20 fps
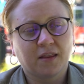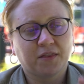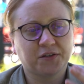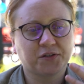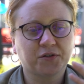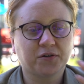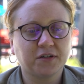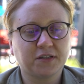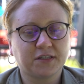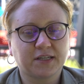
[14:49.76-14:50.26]
The
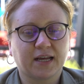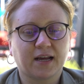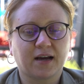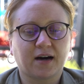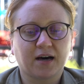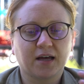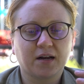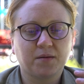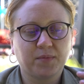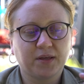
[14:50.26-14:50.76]
sort of
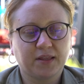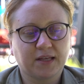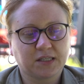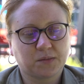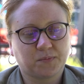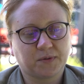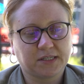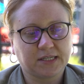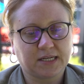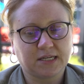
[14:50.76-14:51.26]
dichotomy
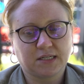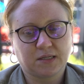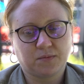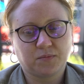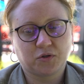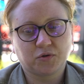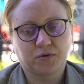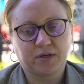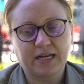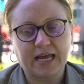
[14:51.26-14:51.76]
that's presented
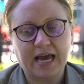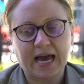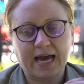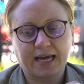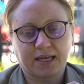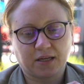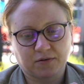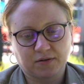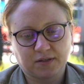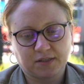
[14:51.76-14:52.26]
between
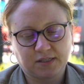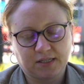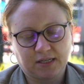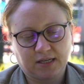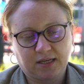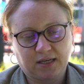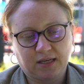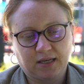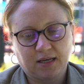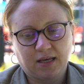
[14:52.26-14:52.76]

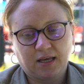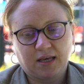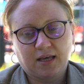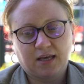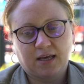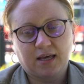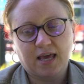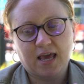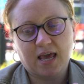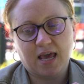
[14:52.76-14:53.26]
accuracy
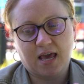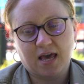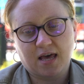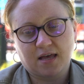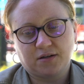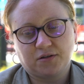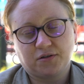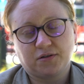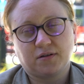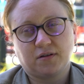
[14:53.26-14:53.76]

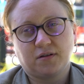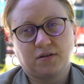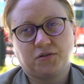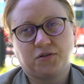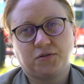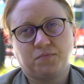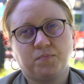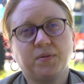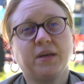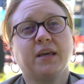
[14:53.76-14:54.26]
and
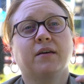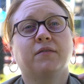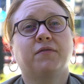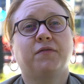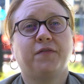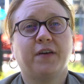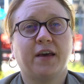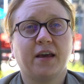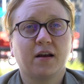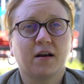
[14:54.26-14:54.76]
being
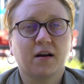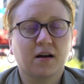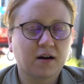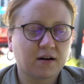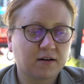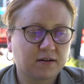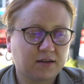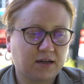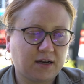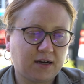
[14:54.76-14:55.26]

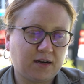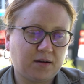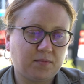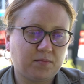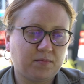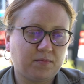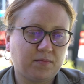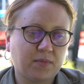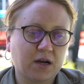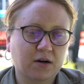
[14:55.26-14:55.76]
fair
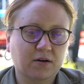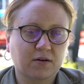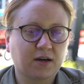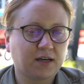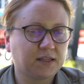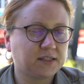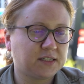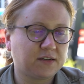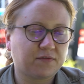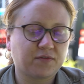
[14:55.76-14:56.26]

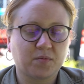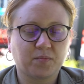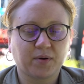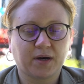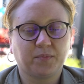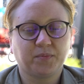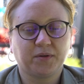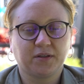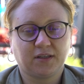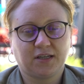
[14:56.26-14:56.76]
across different
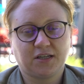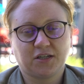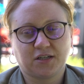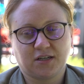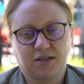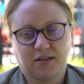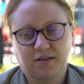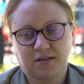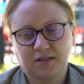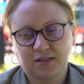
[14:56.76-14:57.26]

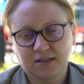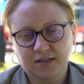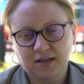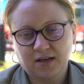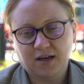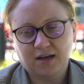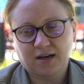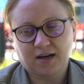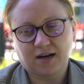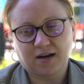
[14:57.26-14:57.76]
populations
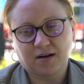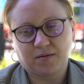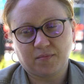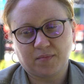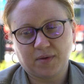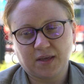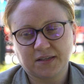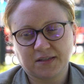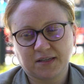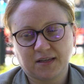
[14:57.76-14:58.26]

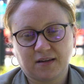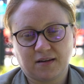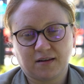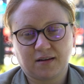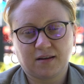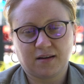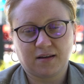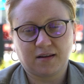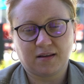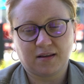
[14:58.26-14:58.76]

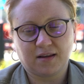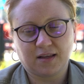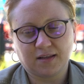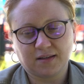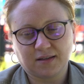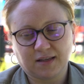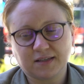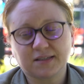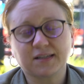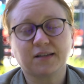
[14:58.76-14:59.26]

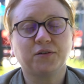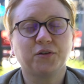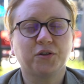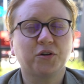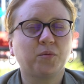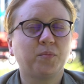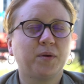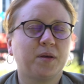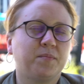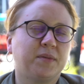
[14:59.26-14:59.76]
is a
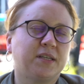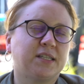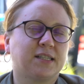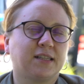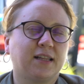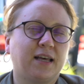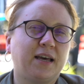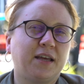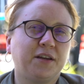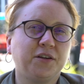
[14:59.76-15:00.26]
little bit
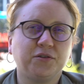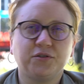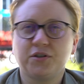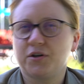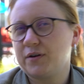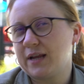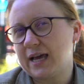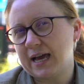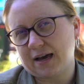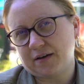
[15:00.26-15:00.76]
misled. You
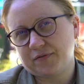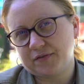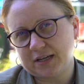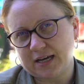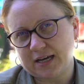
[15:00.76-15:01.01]
don't have